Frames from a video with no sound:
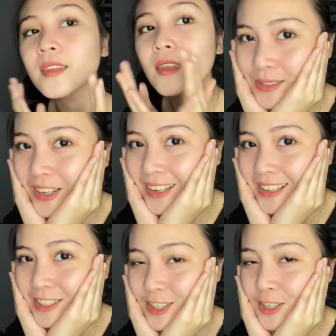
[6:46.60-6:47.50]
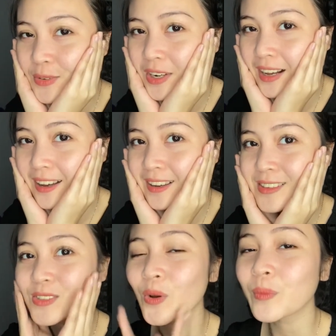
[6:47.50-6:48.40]
So ayan siya, you
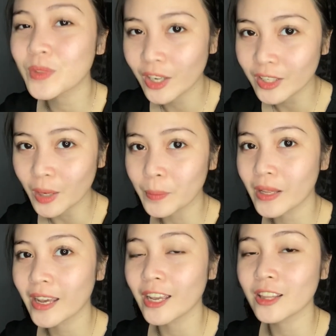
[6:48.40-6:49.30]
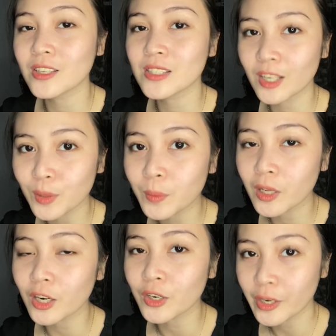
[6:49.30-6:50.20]
guys. So I'm done applying the
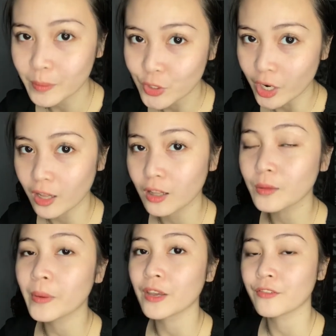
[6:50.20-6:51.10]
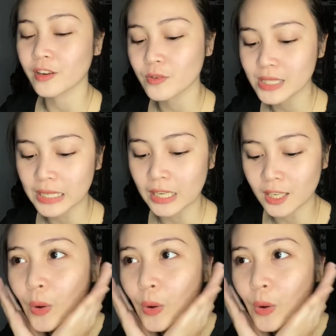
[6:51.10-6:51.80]
sunblock cream gel by Fairyskin.